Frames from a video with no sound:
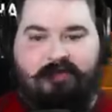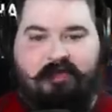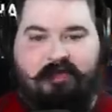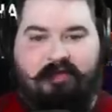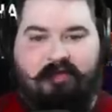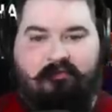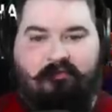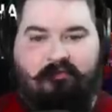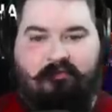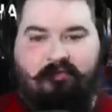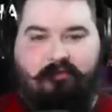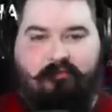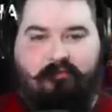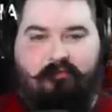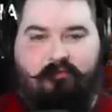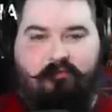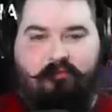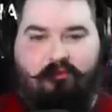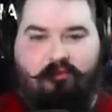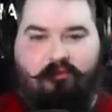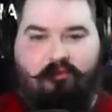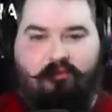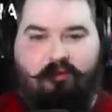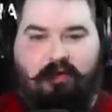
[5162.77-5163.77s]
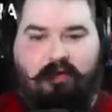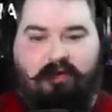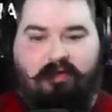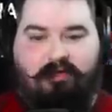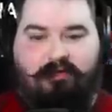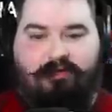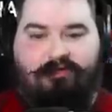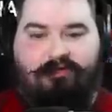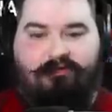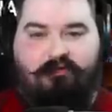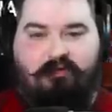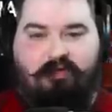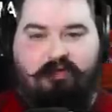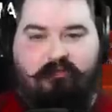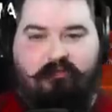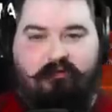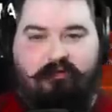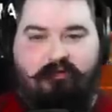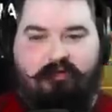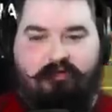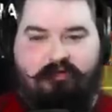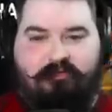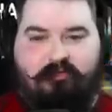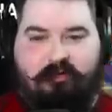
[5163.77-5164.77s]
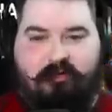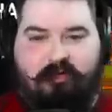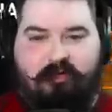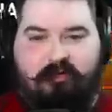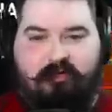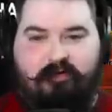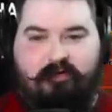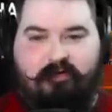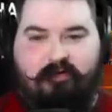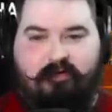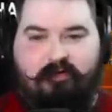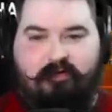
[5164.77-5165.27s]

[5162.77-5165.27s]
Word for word: had a bit of more range to my abilities, man.